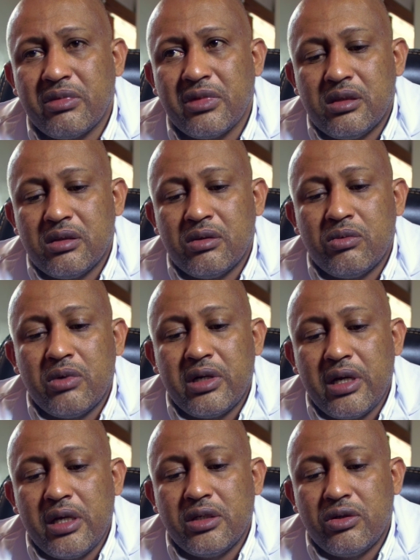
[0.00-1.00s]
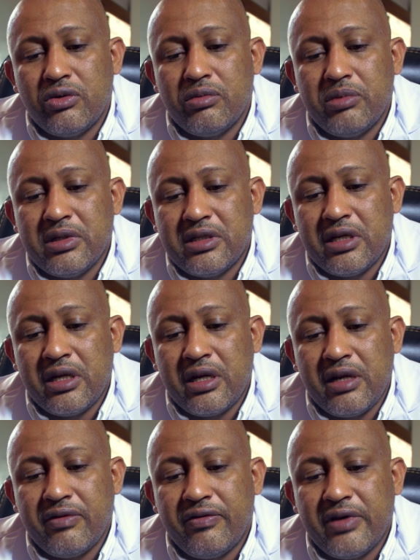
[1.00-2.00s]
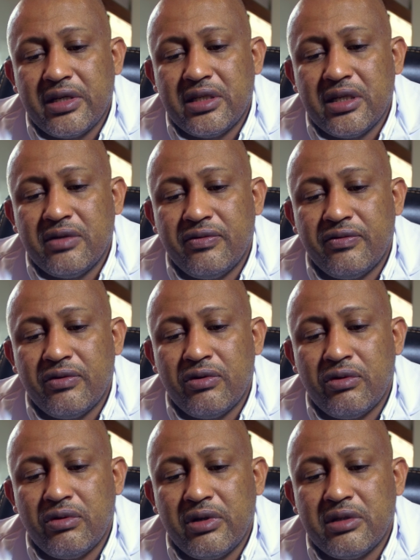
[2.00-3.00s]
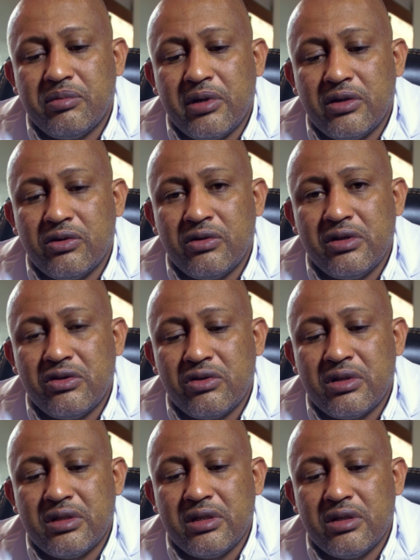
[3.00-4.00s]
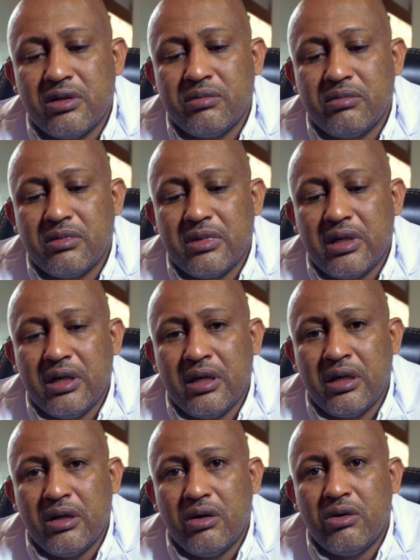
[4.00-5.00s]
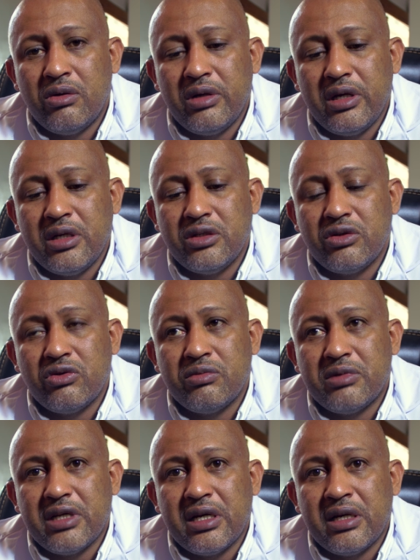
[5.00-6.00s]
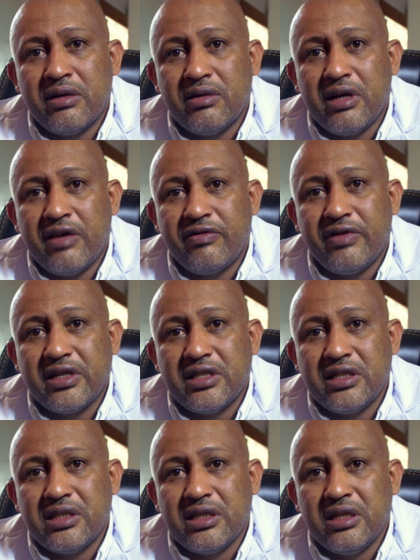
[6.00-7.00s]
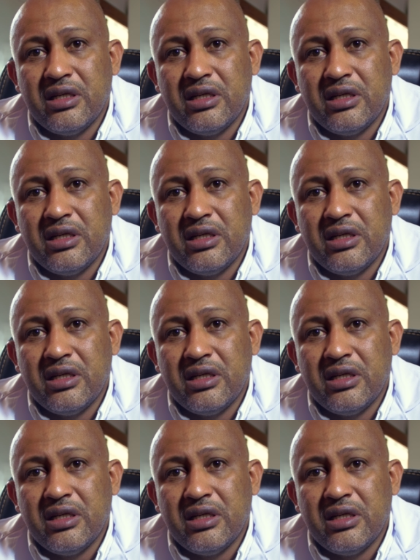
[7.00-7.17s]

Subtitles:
So what age group is generally affected for respiratory distress syndrome? All age groups are affected.